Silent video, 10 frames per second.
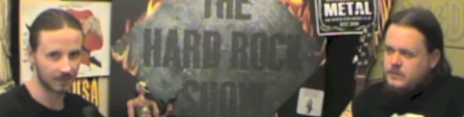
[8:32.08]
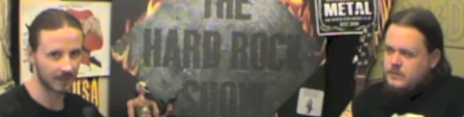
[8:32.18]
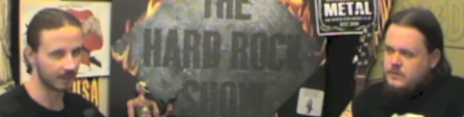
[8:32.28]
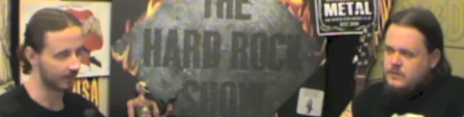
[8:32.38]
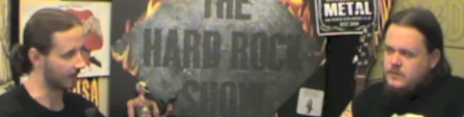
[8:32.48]
Speaker 1: a
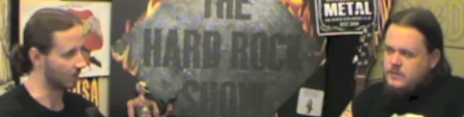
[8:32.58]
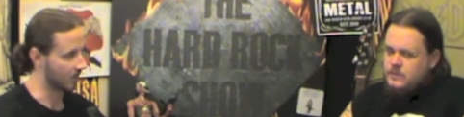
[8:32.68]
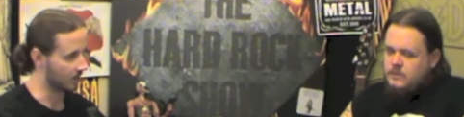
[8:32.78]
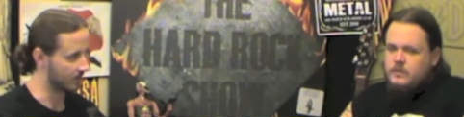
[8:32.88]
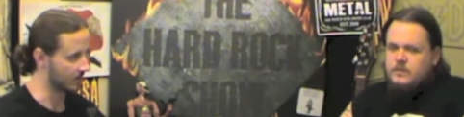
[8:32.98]
painting and
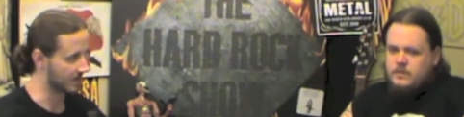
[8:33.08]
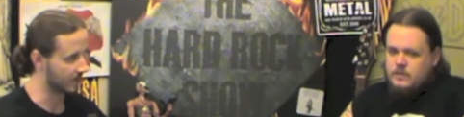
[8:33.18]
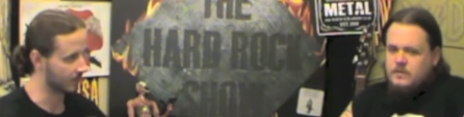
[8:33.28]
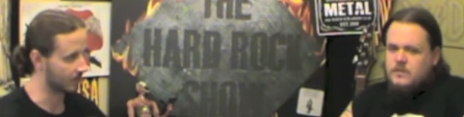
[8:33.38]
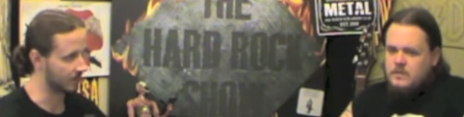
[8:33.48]
whatever else
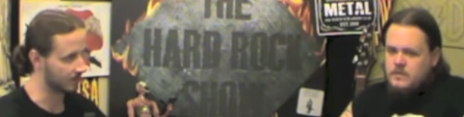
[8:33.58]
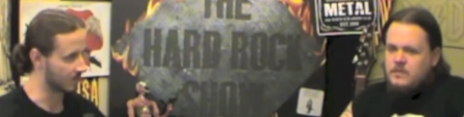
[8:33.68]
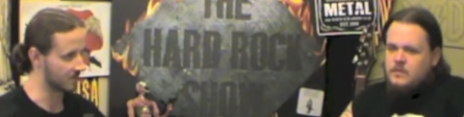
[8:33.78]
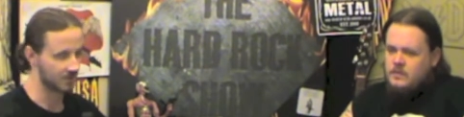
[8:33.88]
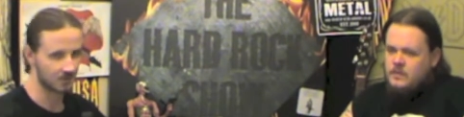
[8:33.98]
have you and the
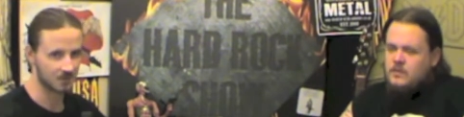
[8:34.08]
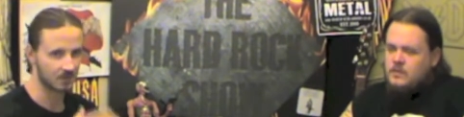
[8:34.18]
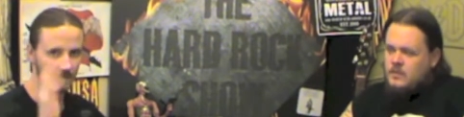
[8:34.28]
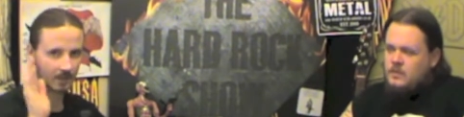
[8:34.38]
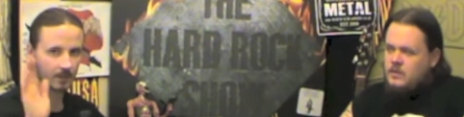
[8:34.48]
prostitution
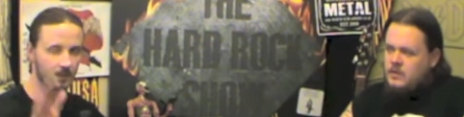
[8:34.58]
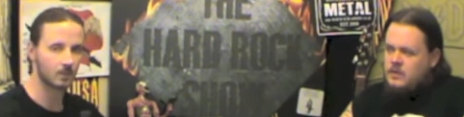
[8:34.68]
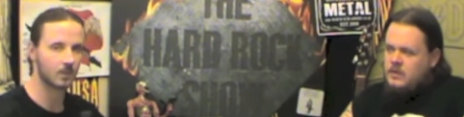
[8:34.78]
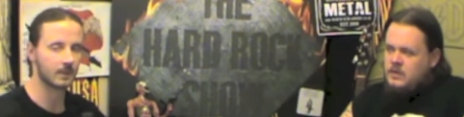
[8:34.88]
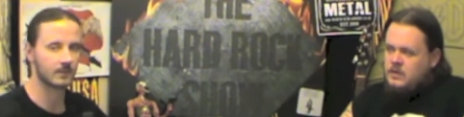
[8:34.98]
of the year
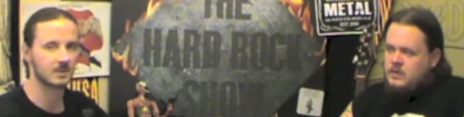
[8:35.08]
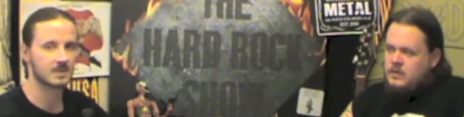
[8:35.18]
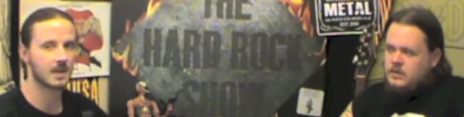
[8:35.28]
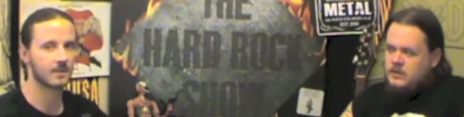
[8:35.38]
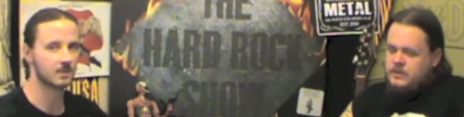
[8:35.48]
and whatever else
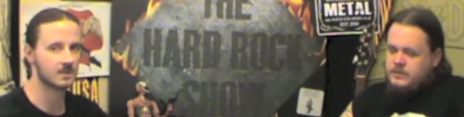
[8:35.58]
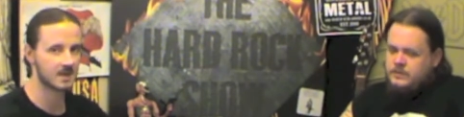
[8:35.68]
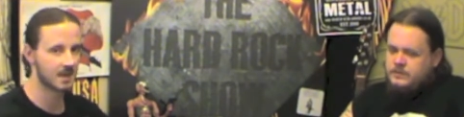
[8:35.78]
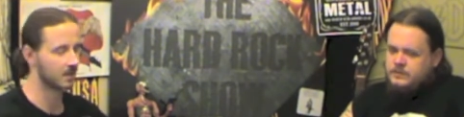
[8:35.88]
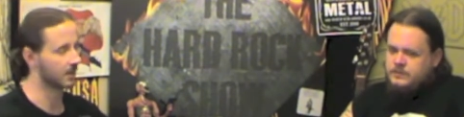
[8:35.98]
have you. It
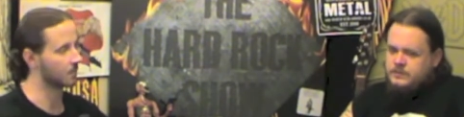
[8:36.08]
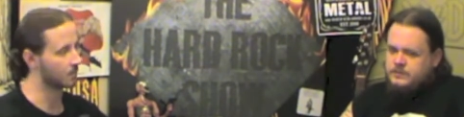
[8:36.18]
sounded like a